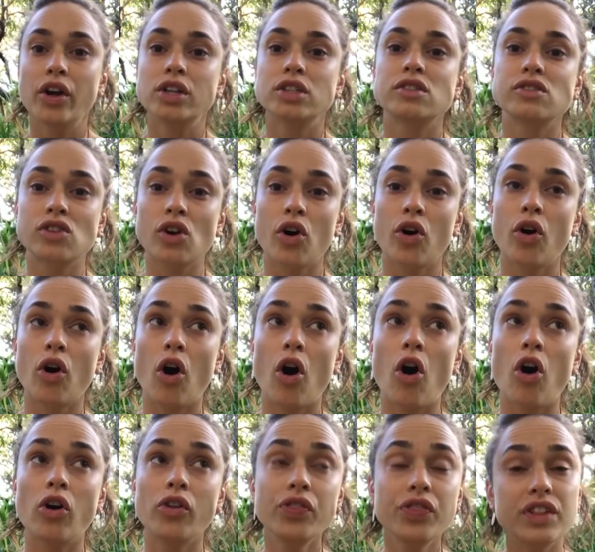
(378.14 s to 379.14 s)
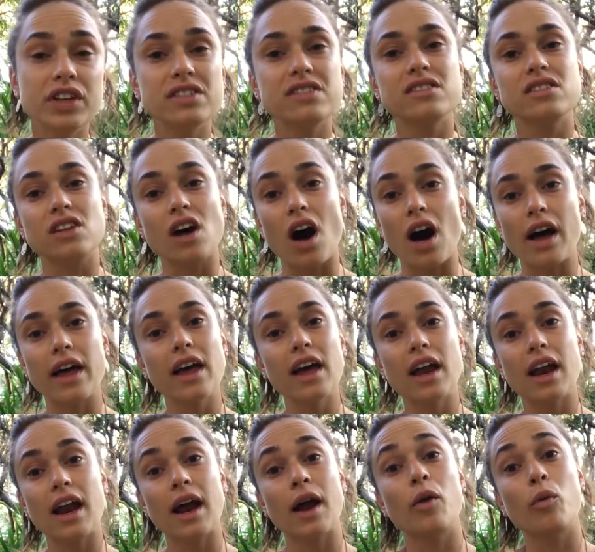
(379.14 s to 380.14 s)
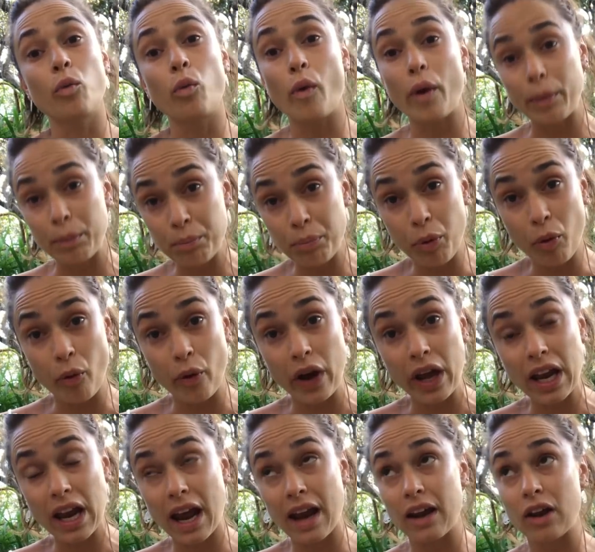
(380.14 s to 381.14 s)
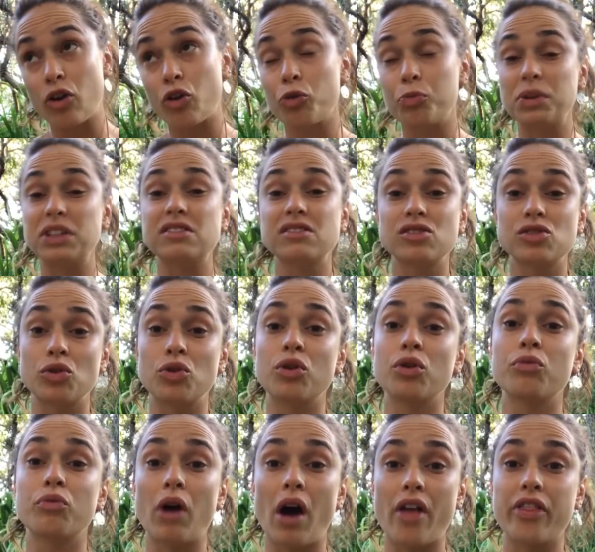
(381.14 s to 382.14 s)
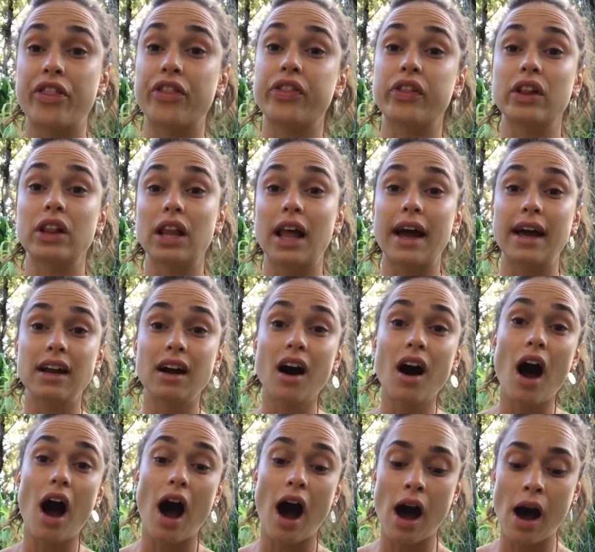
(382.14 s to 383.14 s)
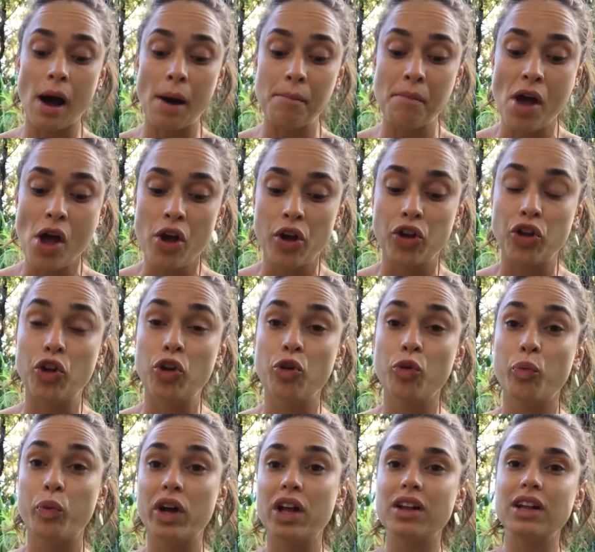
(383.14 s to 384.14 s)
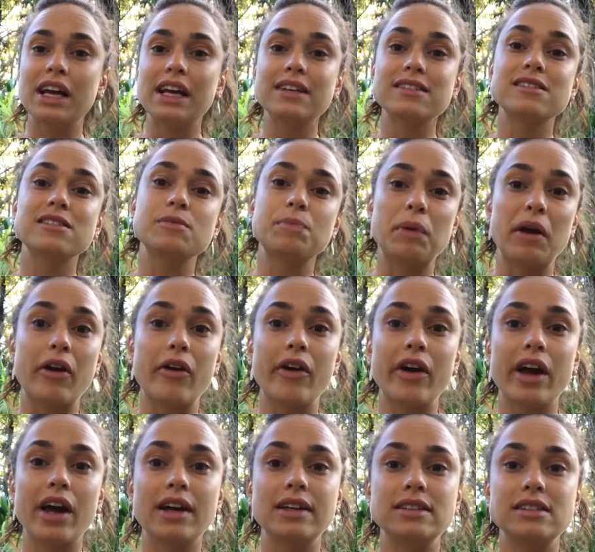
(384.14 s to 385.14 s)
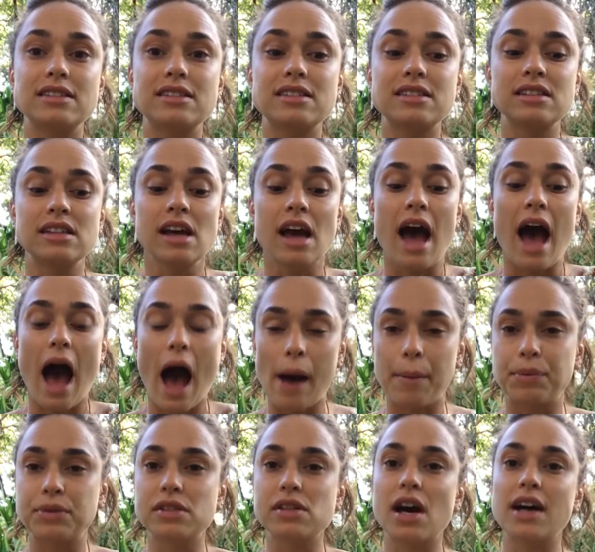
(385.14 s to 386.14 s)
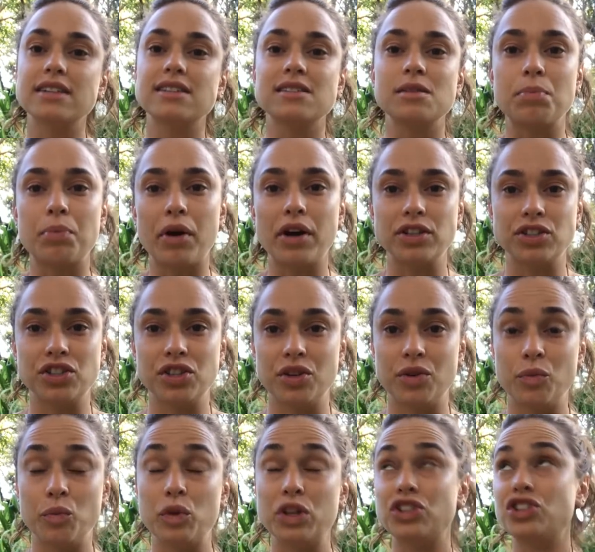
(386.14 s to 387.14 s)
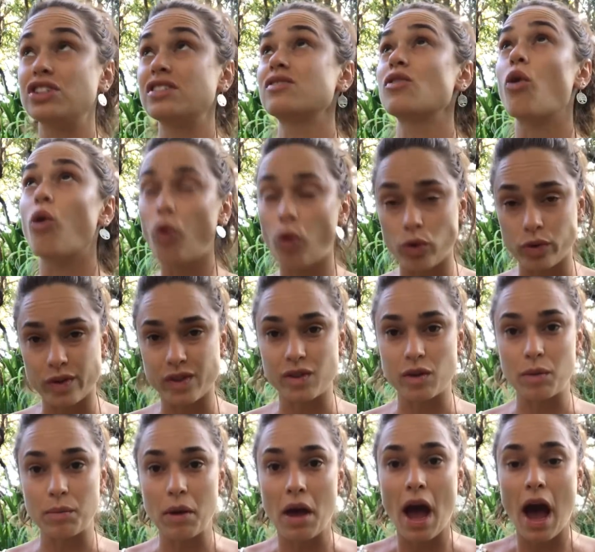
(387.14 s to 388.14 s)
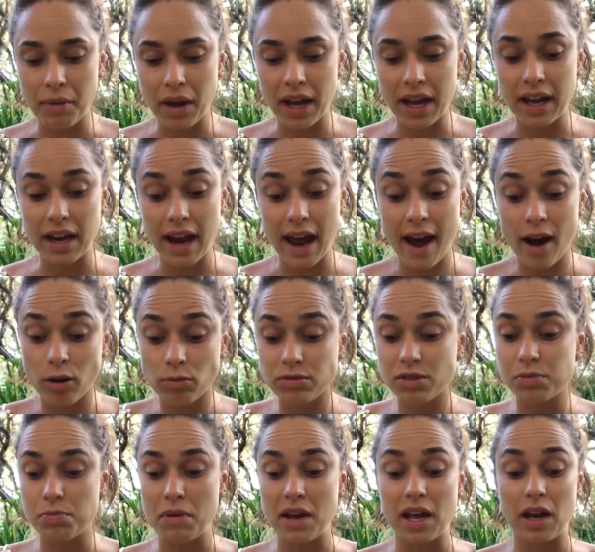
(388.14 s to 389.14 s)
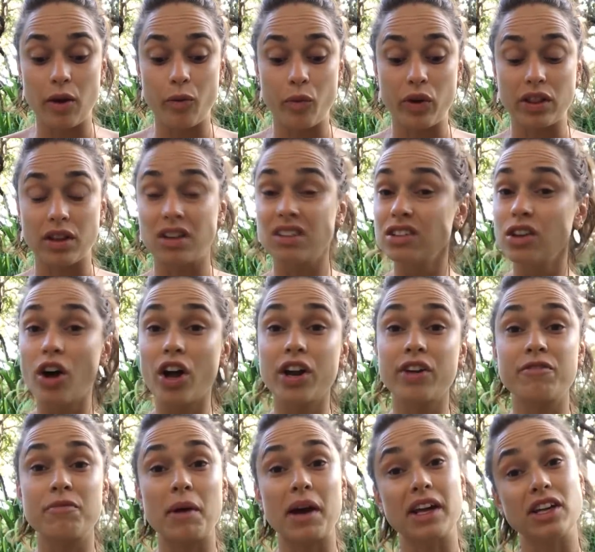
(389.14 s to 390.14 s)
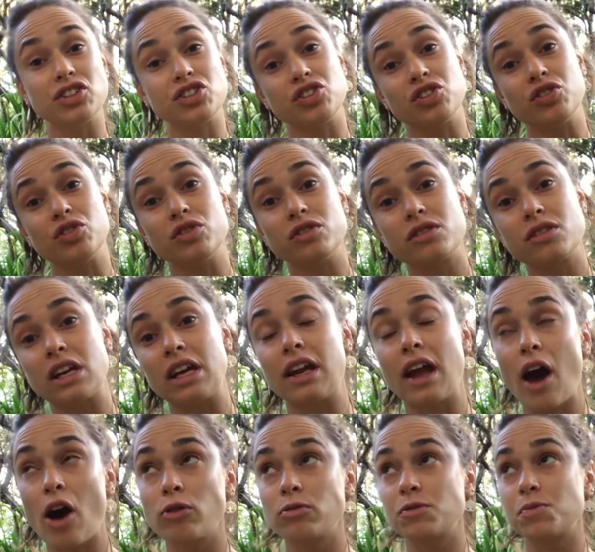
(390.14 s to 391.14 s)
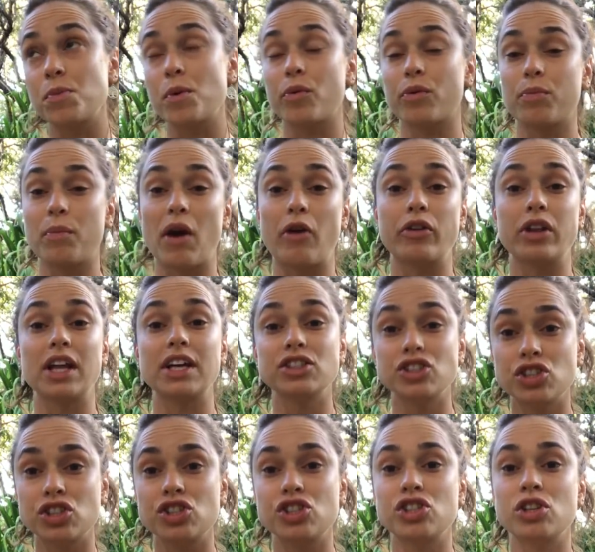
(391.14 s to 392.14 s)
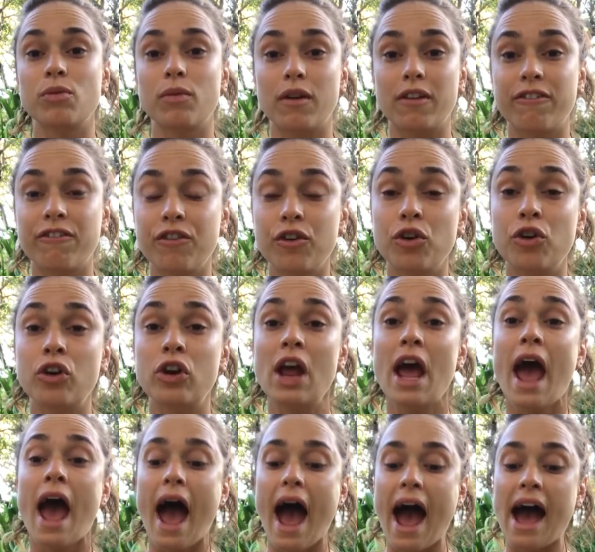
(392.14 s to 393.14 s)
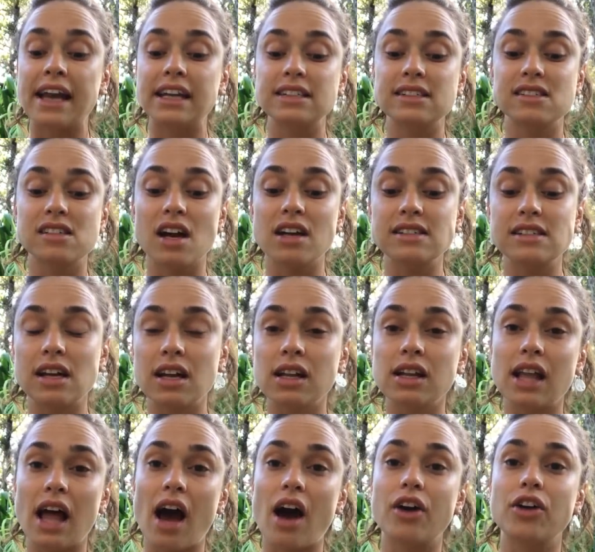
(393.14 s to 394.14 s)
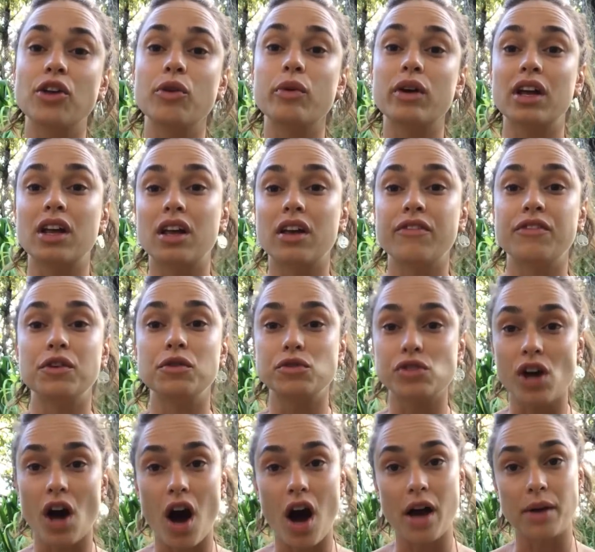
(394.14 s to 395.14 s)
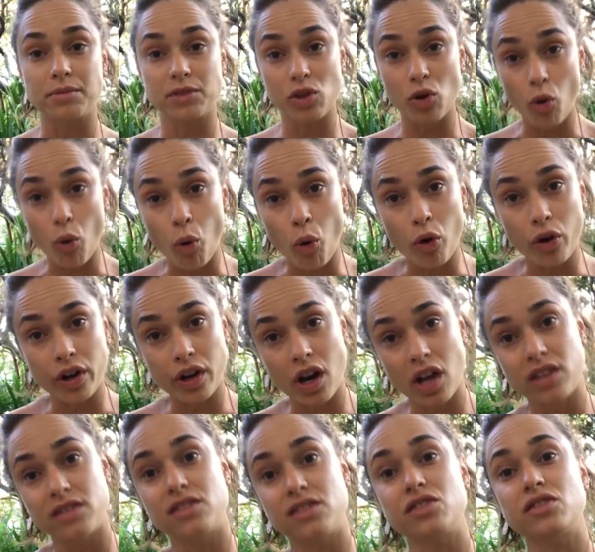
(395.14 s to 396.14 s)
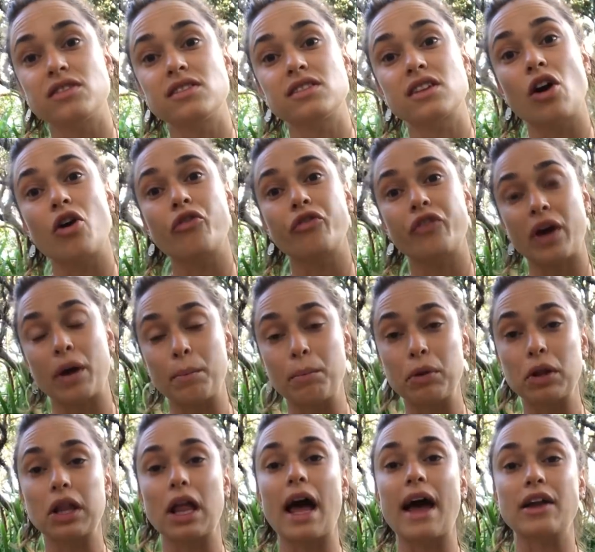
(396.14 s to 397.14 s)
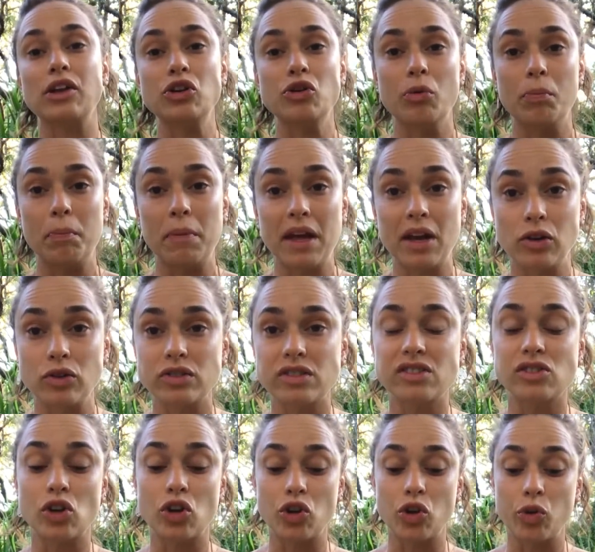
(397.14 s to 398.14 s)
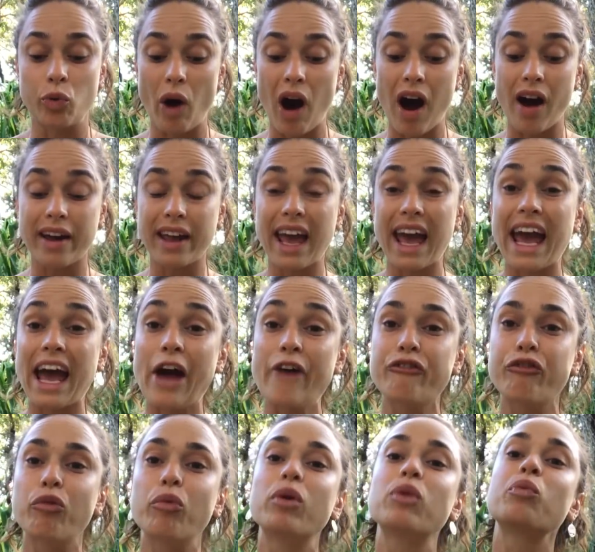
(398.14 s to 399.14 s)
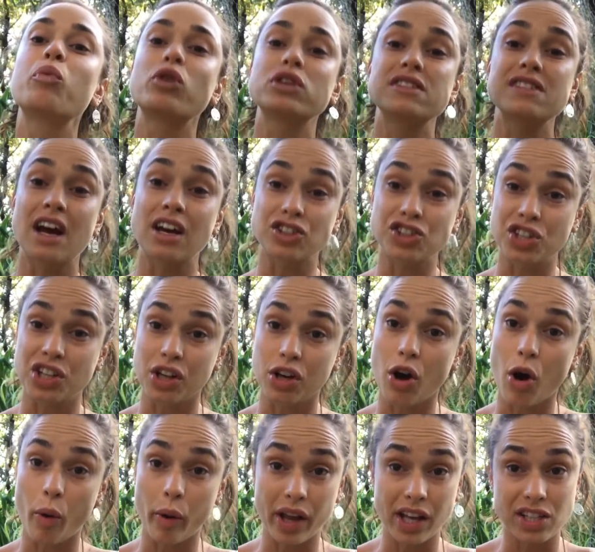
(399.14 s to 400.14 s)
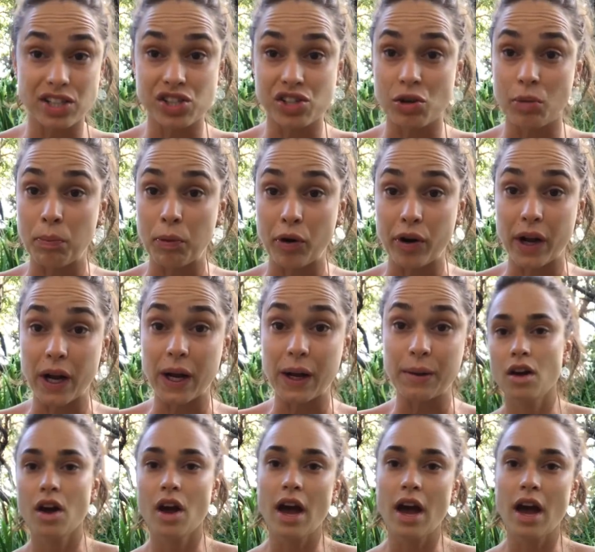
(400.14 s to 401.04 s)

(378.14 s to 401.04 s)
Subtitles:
So on this diet, at one point, and it could be sooner rather than later, you will experience appetite suppression, which is awesome. It helped me with a lot of my issues. It helped me with my relationship with food, and it does allow you and give you time to organize yourself and plan your meals, so you are careful with what's actually going into your body.